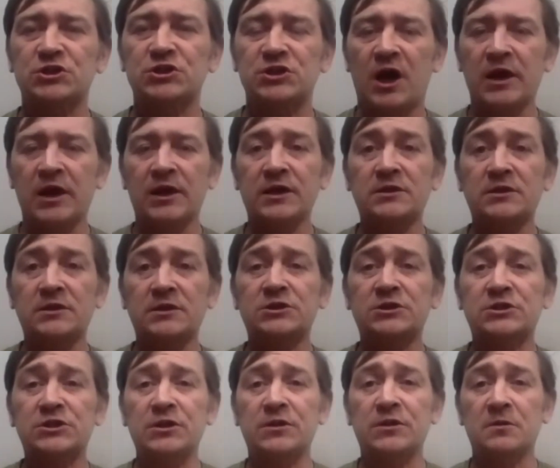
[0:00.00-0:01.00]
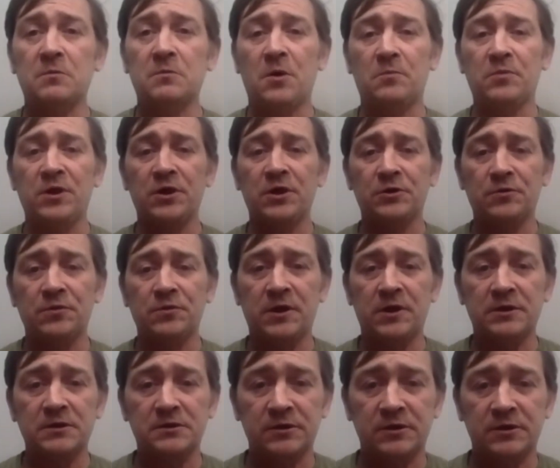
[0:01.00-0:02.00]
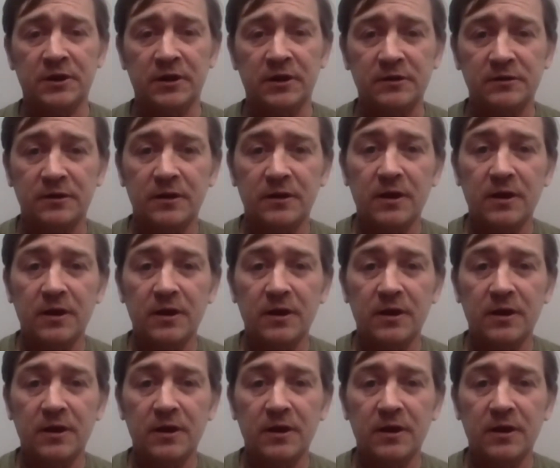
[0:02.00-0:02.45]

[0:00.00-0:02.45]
I like to see them up there on the internet